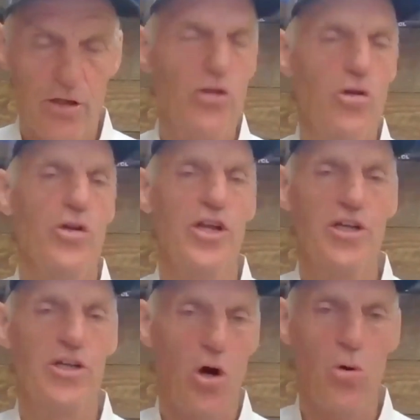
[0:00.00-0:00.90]
you don't
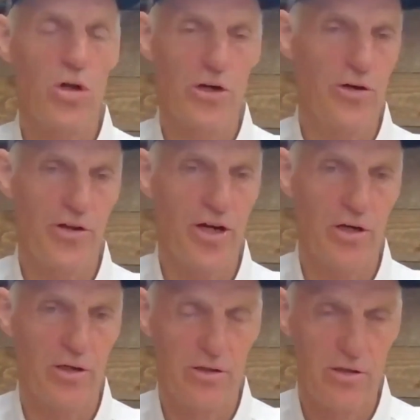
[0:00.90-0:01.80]
need to go clear to
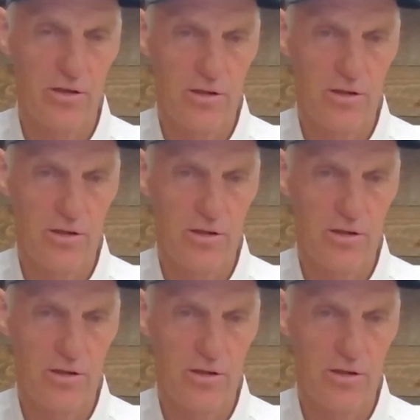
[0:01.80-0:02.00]
there